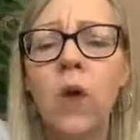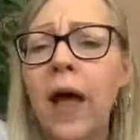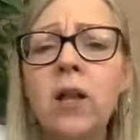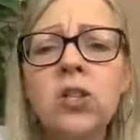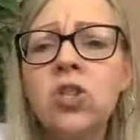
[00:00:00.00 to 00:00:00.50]

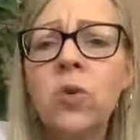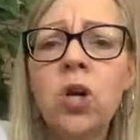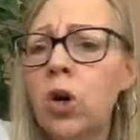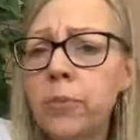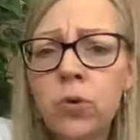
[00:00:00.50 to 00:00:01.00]
held you
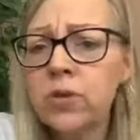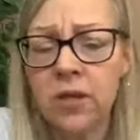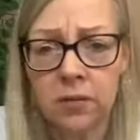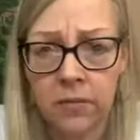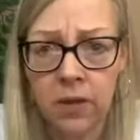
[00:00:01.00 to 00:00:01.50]
in her
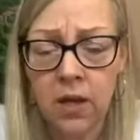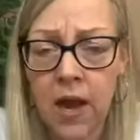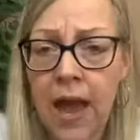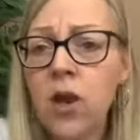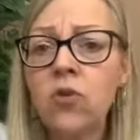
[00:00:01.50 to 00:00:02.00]
bosom
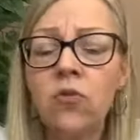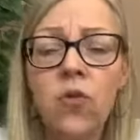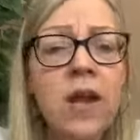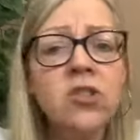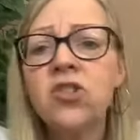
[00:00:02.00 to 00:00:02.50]
and
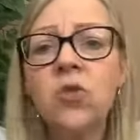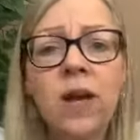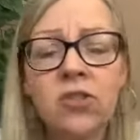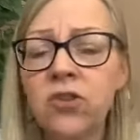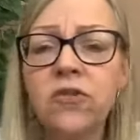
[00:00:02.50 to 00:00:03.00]
raised you
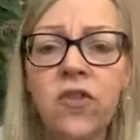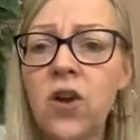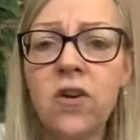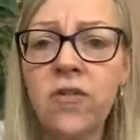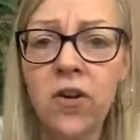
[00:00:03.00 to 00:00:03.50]
as her
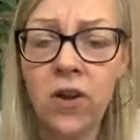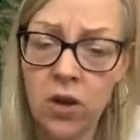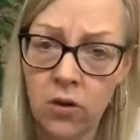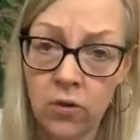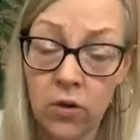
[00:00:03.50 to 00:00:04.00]
very,
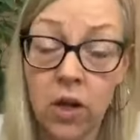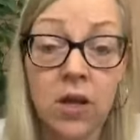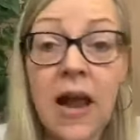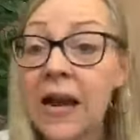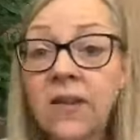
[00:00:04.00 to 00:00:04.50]
very own.
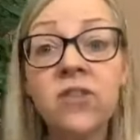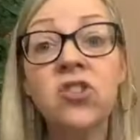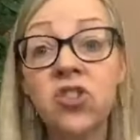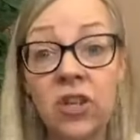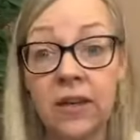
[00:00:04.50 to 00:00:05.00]
Not even
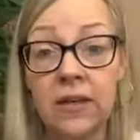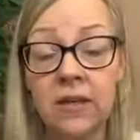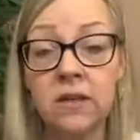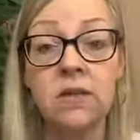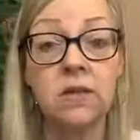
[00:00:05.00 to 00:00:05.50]
she
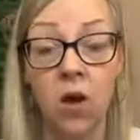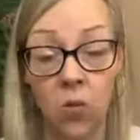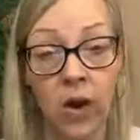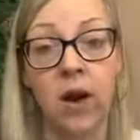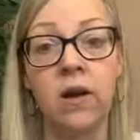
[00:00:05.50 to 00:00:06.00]
is
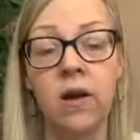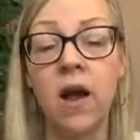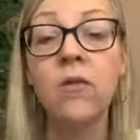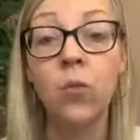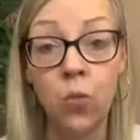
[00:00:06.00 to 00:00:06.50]
aware
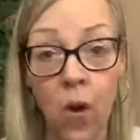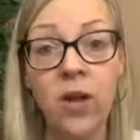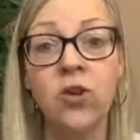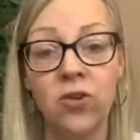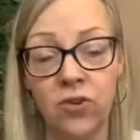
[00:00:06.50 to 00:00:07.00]
of
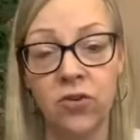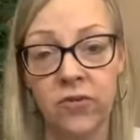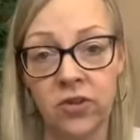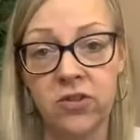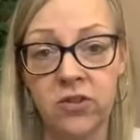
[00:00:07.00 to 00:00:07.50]
what your
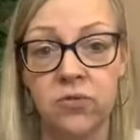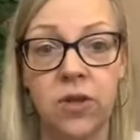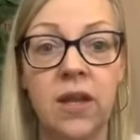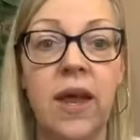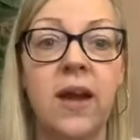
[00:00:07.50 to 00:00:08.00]
universe is
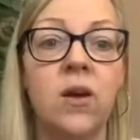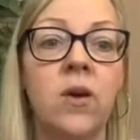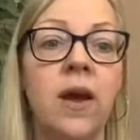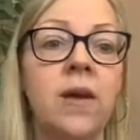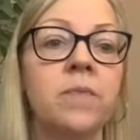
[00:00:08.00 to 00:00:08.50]
really like,
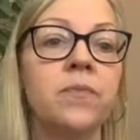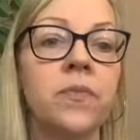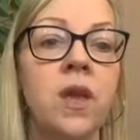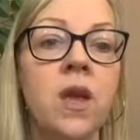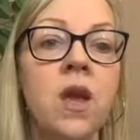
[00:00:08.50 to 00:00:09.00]
okay?
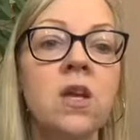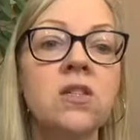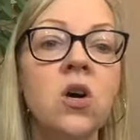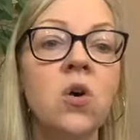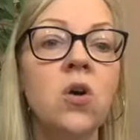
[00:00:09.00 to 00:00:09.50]

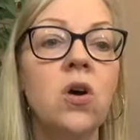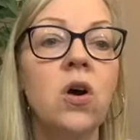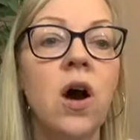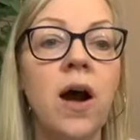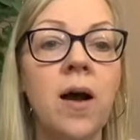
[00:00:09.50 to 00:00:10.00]
So,
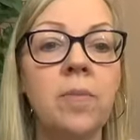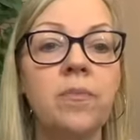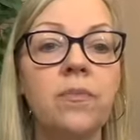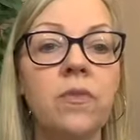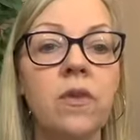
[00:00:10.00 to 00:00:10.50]
um,